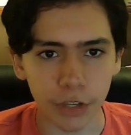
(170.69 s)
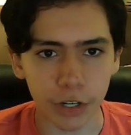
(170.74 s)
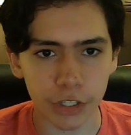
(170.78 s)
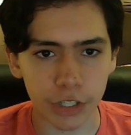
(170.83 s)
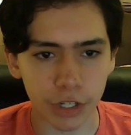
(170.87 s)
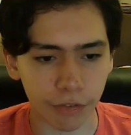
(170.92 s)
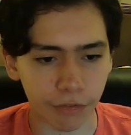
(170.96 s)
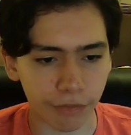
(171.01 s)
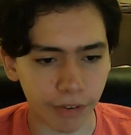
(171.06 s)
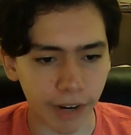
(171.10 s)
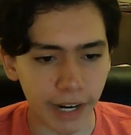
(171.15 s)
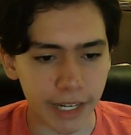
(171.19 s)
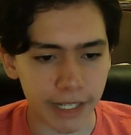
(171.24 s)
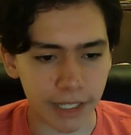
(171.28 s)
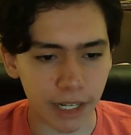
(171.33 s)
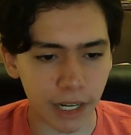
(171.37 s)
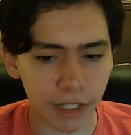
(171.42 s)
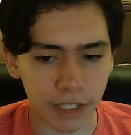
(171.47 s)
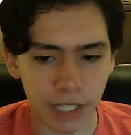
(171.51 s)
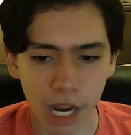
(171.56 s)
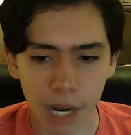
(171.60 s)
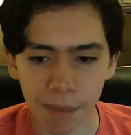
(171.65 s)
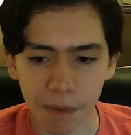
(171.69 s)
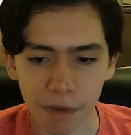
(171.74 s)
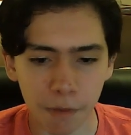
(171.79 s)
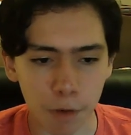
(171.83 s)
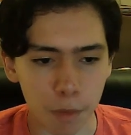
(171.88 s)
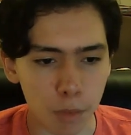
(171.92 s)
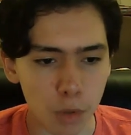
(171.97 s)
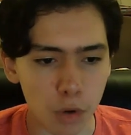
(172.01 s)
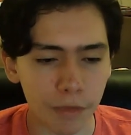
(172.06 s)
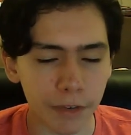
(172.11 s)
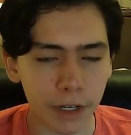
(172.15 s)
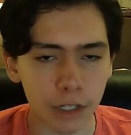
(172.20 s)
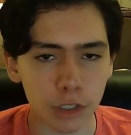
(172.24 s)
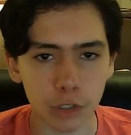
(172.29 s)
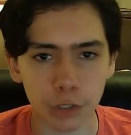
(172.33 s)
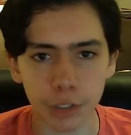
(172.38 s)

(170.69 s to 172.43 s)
There's a fight on top of a moving